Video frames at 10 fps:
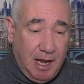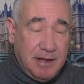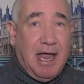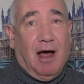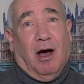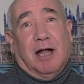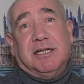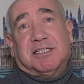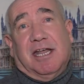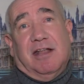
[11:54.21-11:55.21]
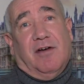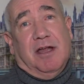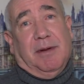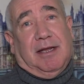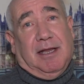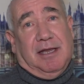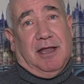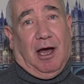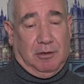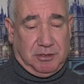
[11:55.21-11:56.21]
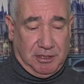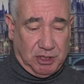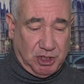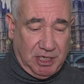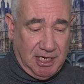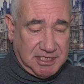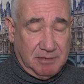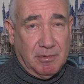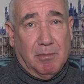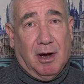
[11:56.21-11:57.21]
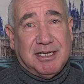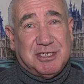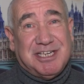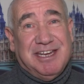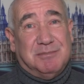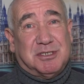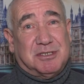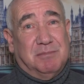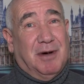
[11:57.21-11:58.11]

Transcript: Now, I did say at the very beginning that I was going to share some of my tips,